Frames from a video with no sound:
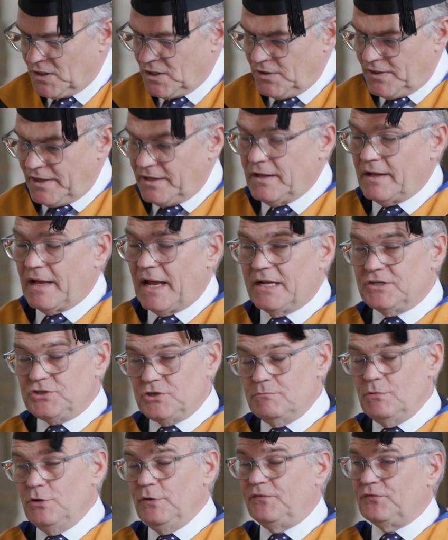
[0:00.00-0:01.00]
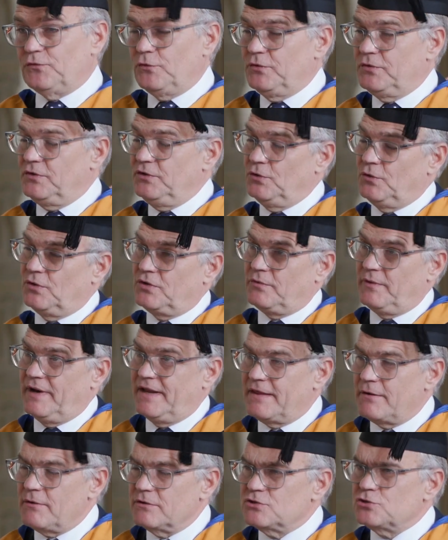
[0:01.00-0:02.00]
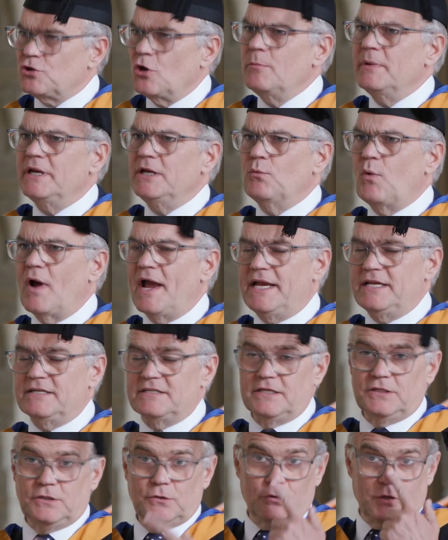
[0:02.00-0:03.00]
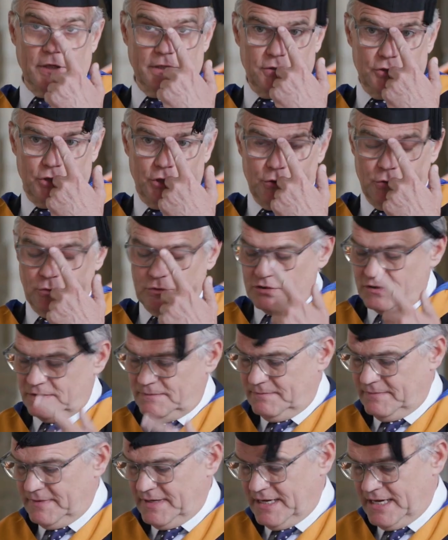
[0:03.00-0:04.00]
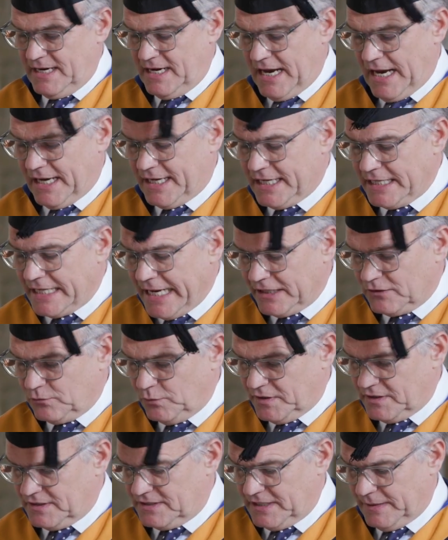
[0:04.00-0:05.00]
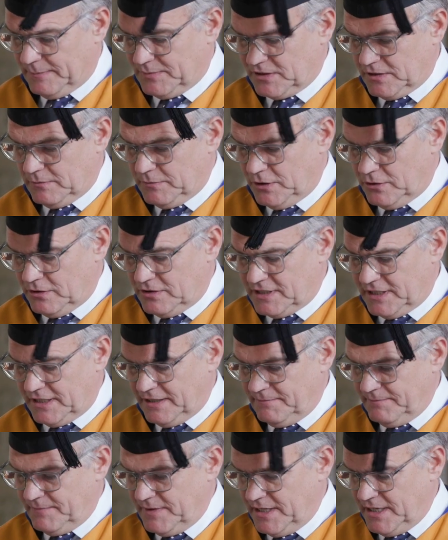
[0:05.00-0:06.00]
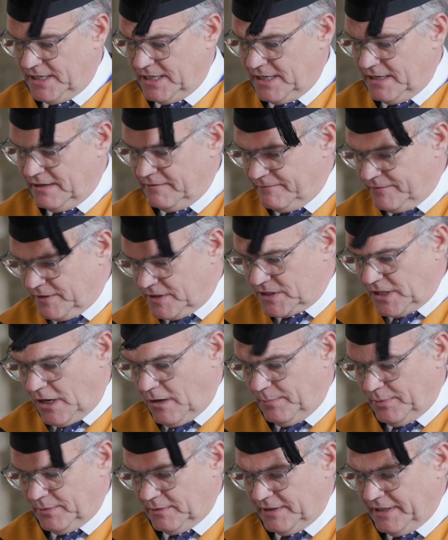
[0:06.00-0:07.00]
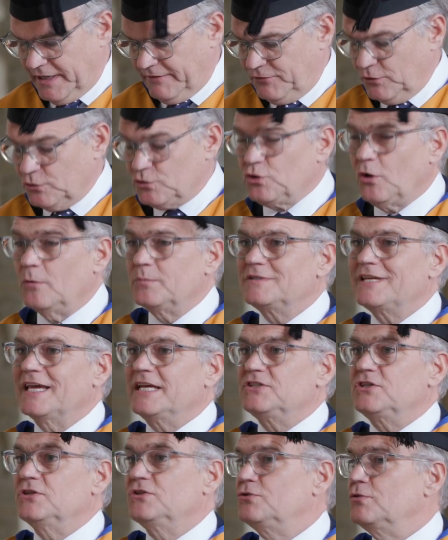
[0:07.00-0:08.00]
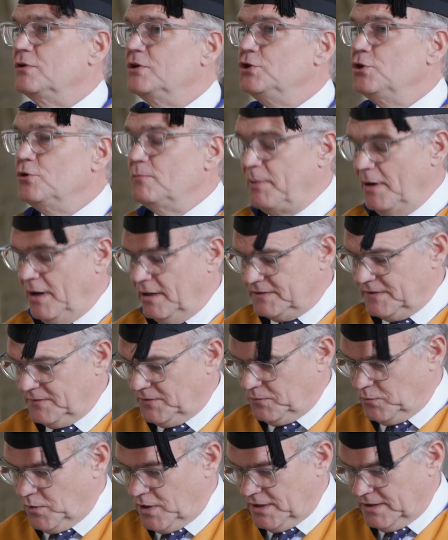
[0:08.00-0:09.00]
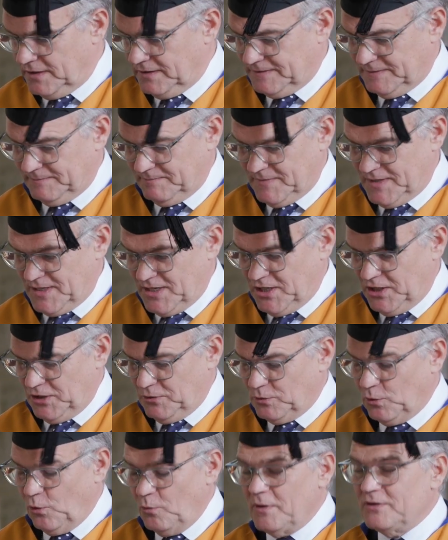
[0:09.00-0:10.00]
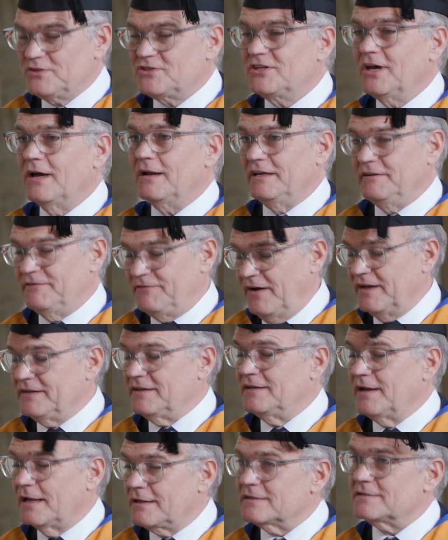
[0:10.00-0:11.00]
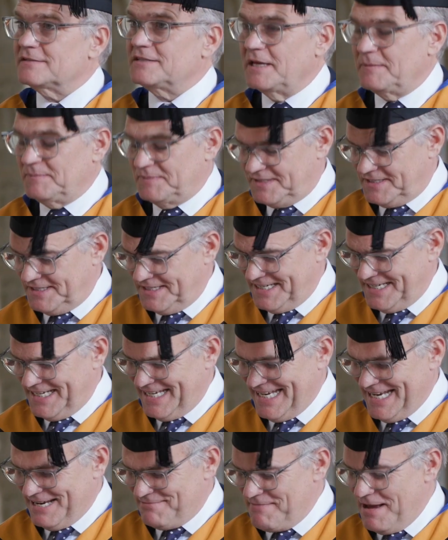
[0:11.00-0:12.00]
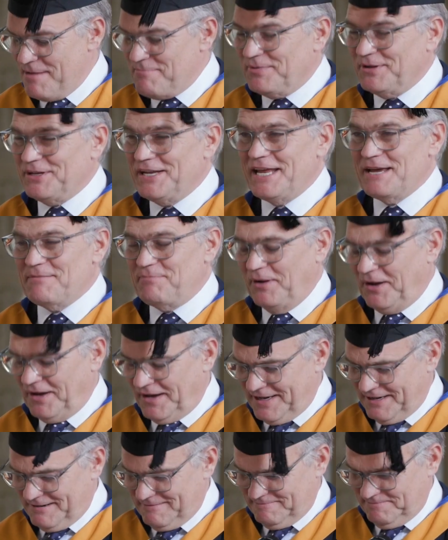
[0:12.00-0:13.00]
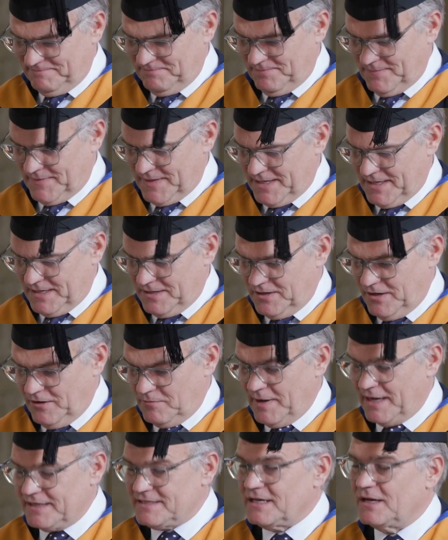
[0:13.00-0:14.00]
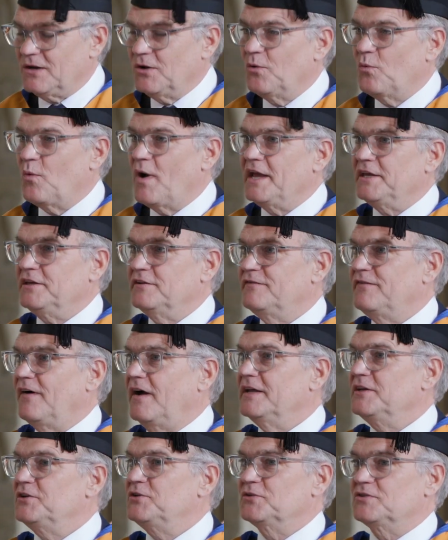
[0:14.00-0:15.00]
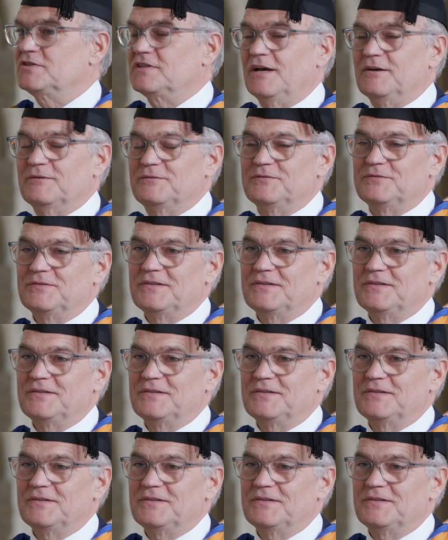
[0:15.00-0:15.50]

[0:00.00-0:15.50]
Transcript: As you move through your career, there are so many ways that you can use and connect with the CIPS community. For example, if your job takes you to a new part of the world, you will almost certainly find another CIPS member nearby, no matter where you find yourself.